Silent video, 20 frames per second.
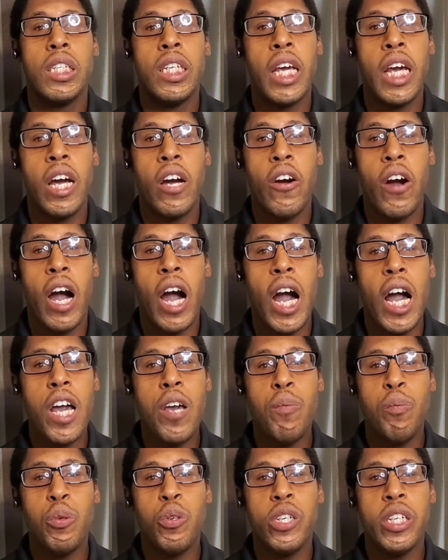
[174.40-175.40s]
Now
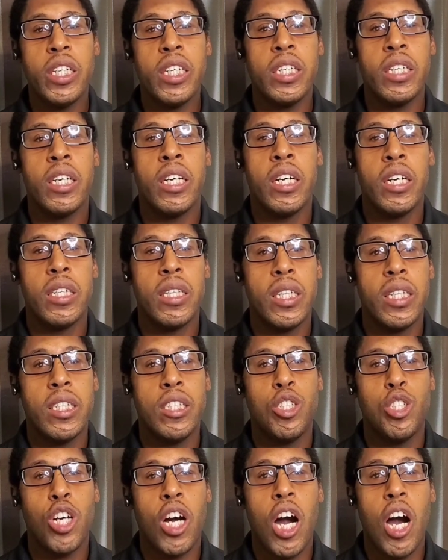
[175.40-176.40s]
I put
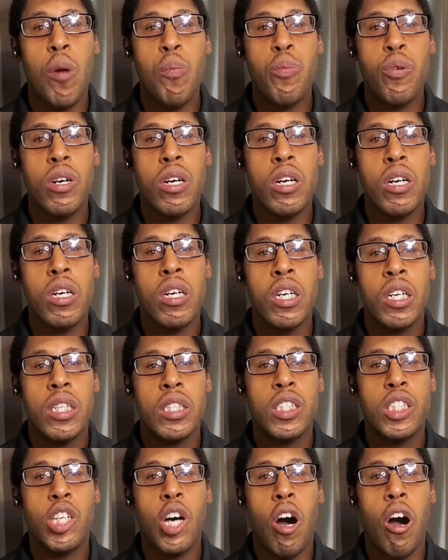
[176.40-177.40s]
the Jabra
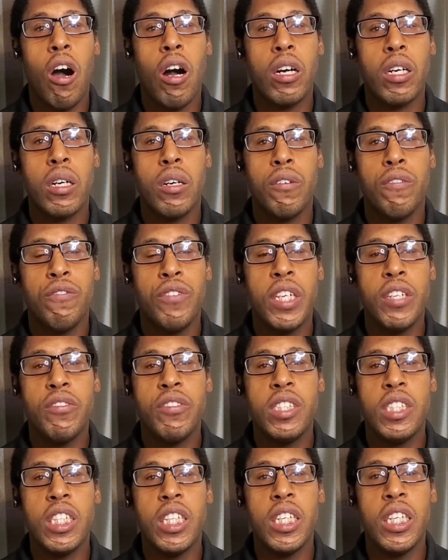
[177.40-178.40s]
Talk
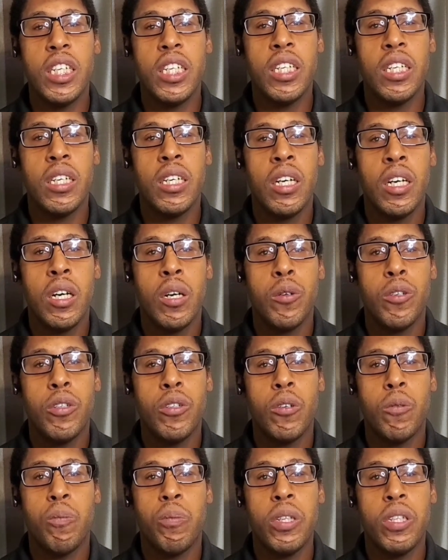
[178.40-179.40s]
15
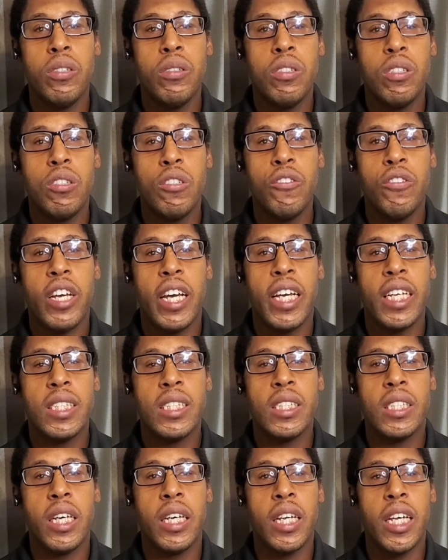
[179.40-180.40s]
you know Bluetooth
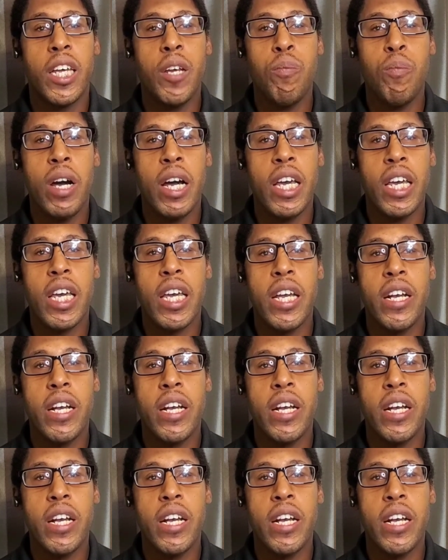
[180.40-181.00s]
headset in my